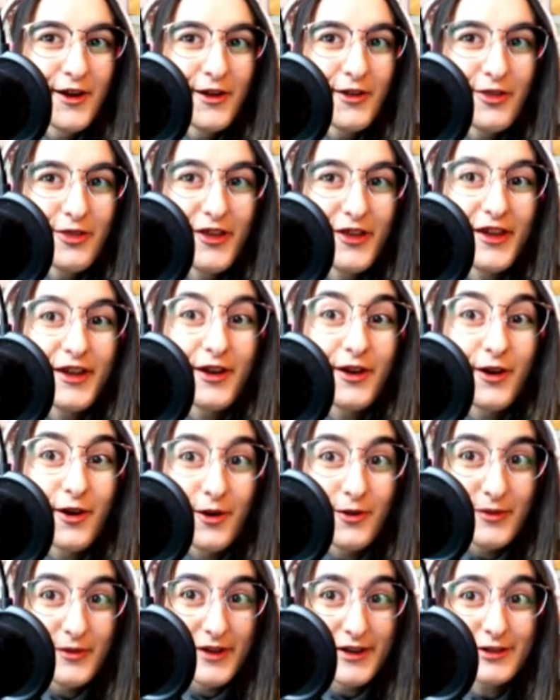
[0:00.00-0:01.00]
the
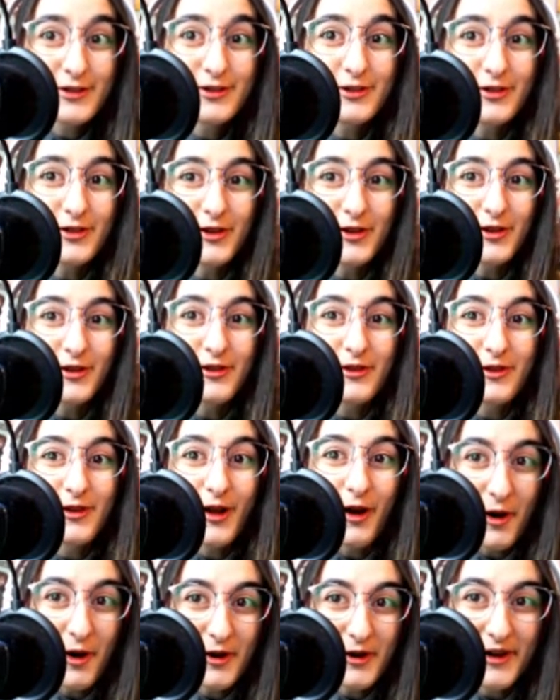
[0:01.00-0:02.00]
original
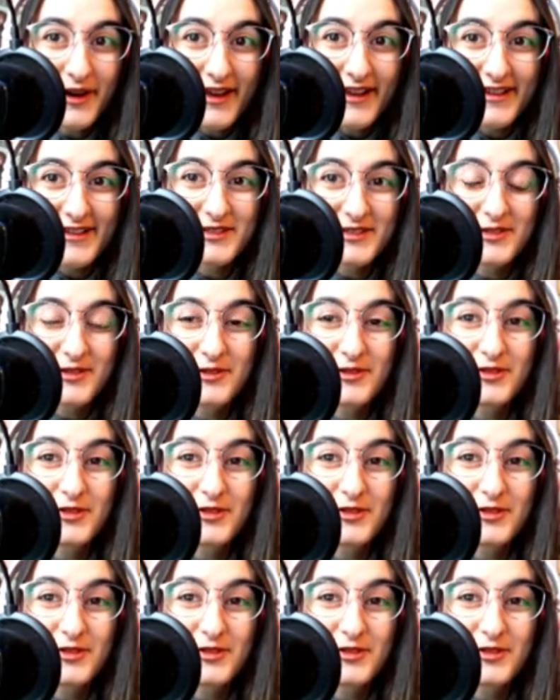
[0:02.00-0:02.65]
artists